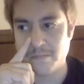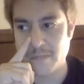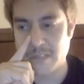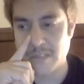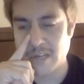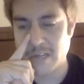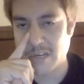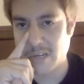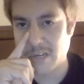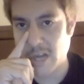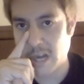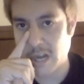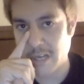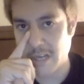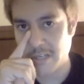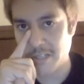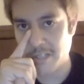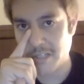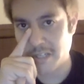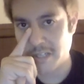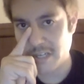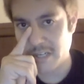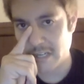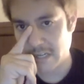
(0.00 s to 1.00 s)
start talking
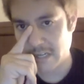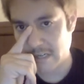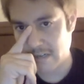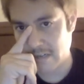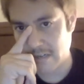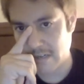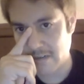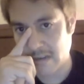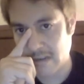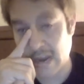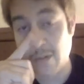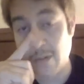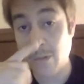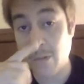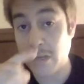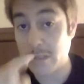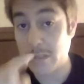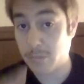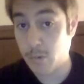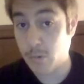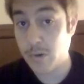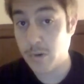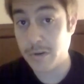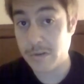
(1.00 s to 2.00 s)
shit. I
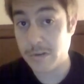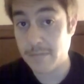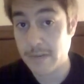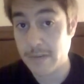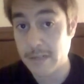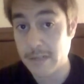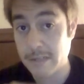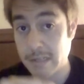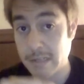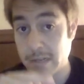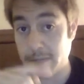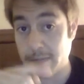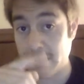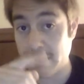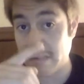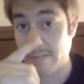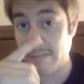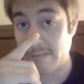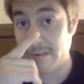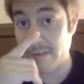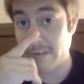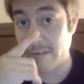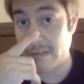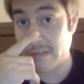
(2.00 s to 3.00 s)
was warned about that,
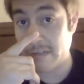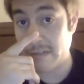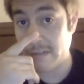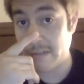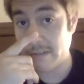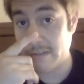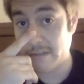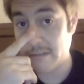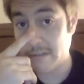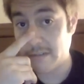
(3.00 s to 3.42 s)
believe it or not.